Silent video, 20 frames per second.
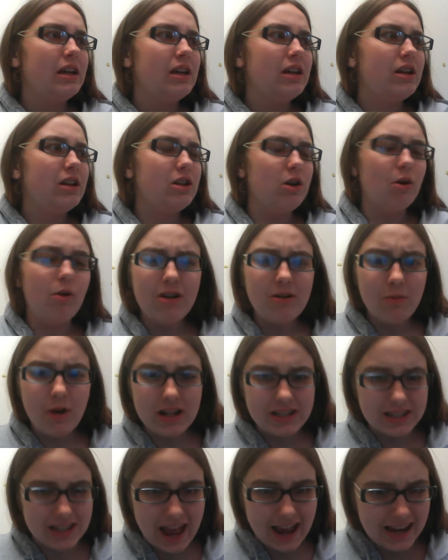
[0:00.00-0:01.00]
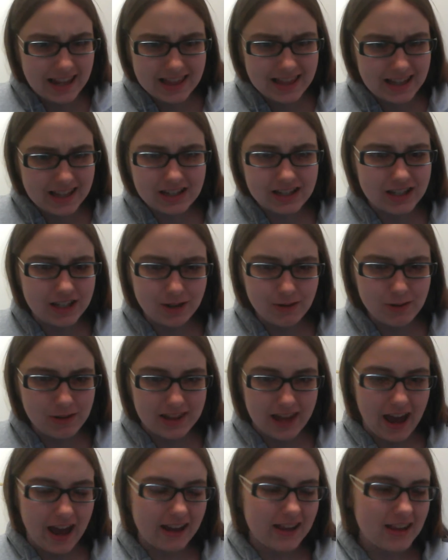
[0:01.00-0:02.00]
no one wants anything to do with
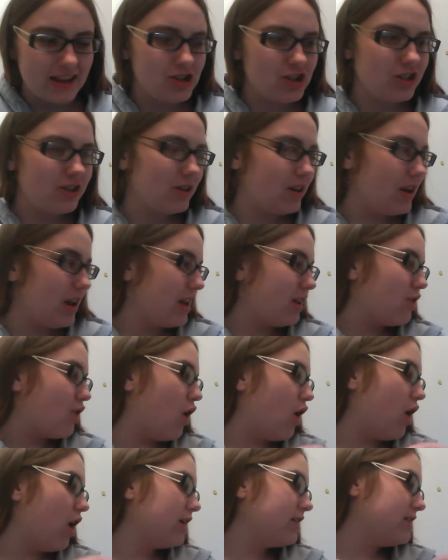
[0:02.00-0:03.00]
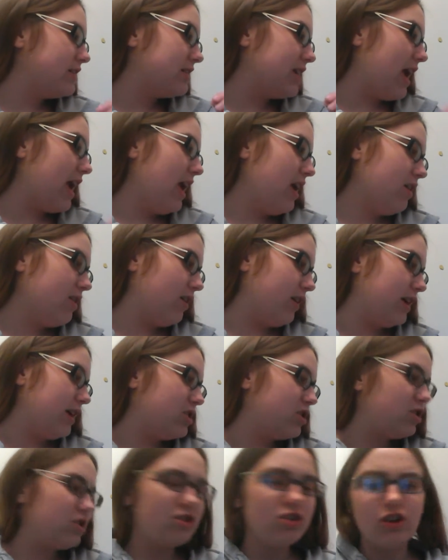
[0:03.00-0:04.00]
that. It causes anger. It
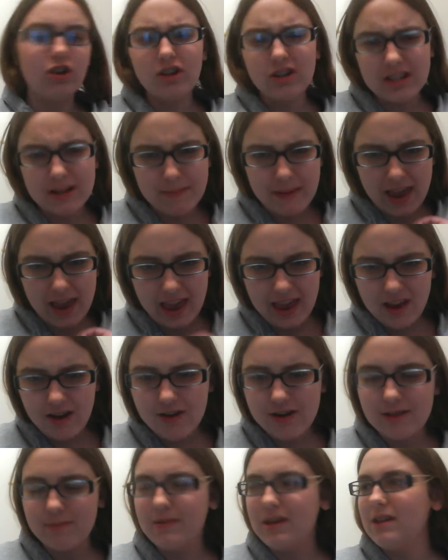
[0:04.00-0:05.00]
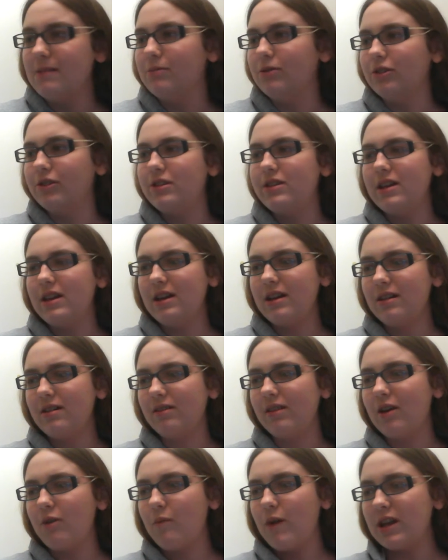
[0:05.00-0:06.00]
stirs up anger in people. Seeing,
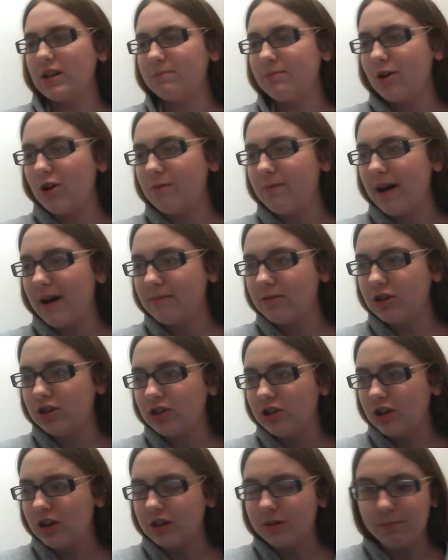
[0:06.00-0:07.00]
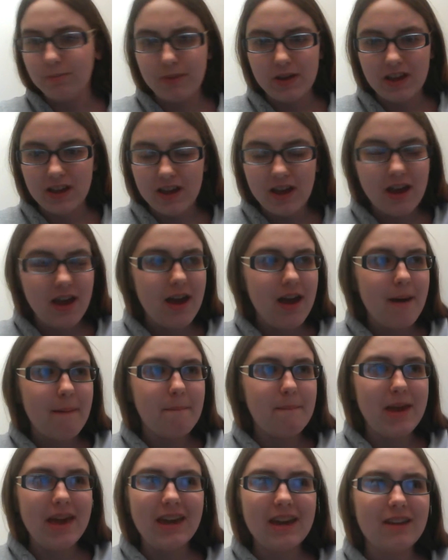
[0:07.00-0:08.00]
like, Westboro Baptist Church
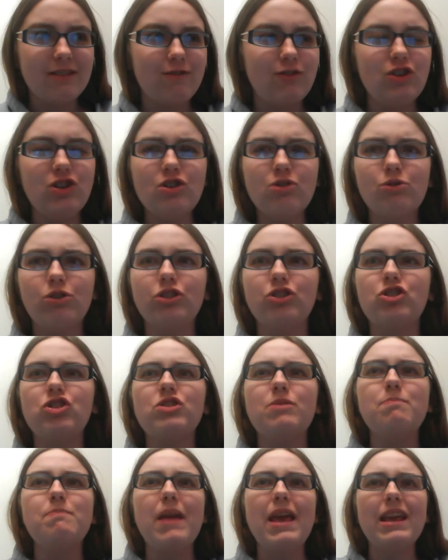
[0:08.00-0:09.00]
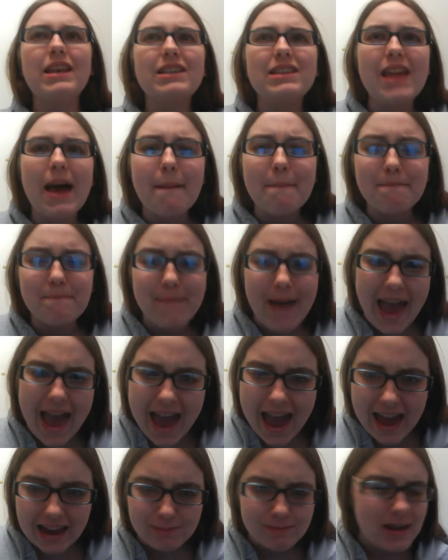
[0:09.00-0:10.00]
picket funerals just makes them
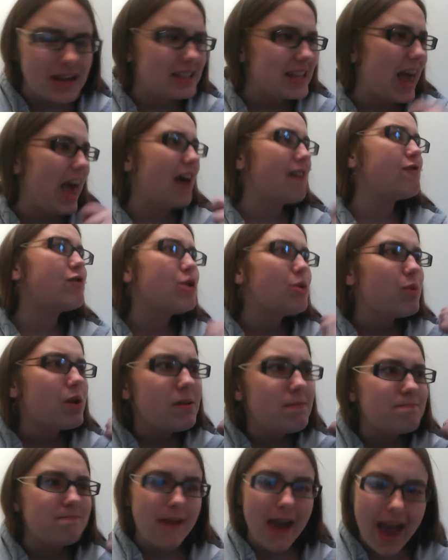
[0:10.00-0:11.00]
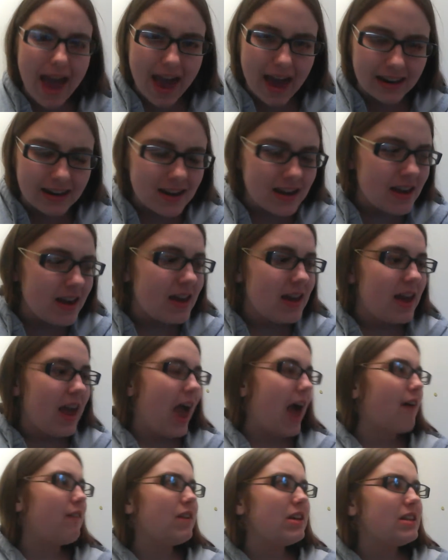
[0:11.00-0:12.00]
mad, makes everyone mad.
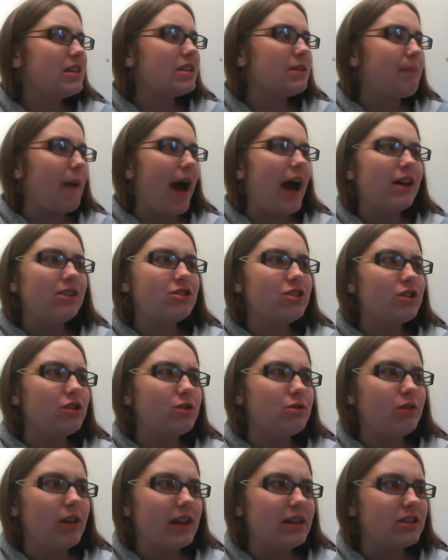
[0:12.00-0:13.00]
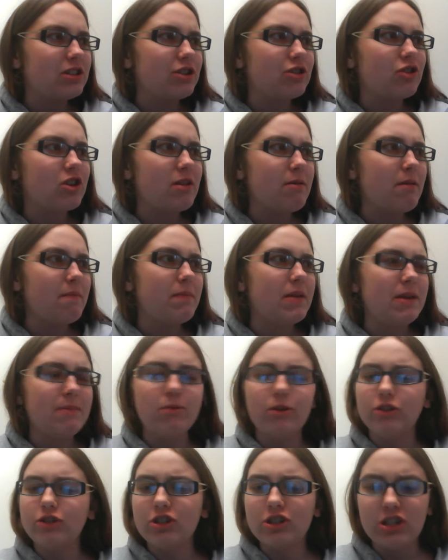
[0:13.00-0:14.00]
Having this pastor who likes to scream at
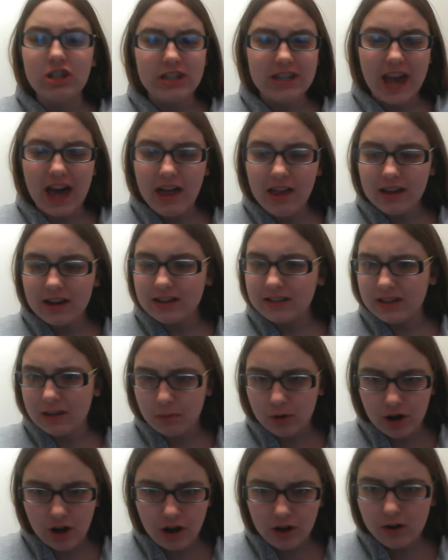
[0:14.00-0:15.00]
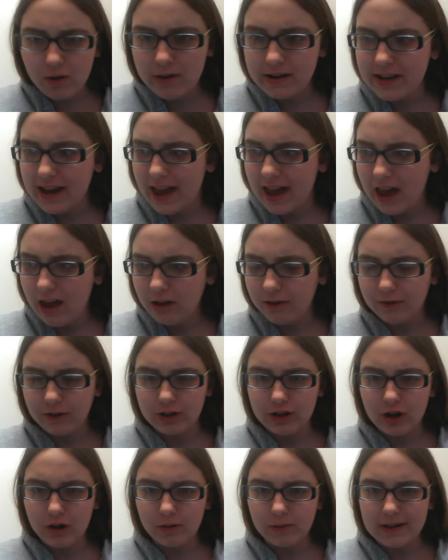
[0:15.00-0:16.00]
people just yell at us that we're all going to hell for
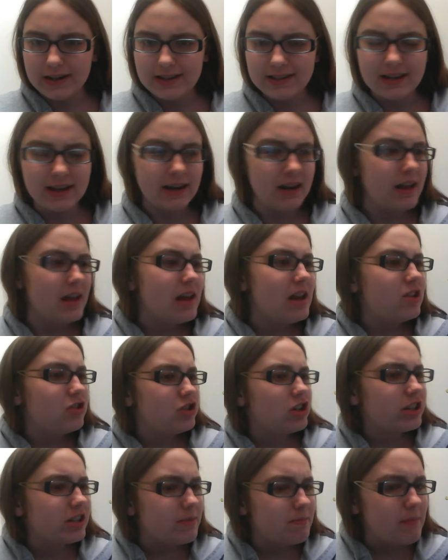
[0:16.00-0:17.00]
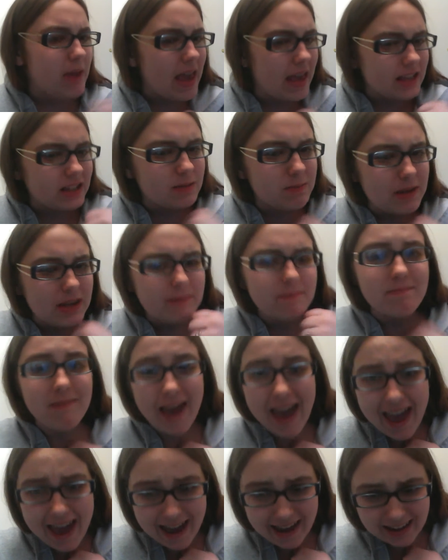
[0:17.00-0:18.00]
no reason just makes me
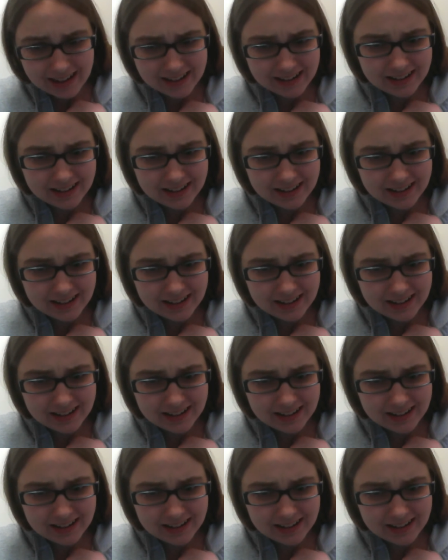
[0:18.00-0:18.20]
mad.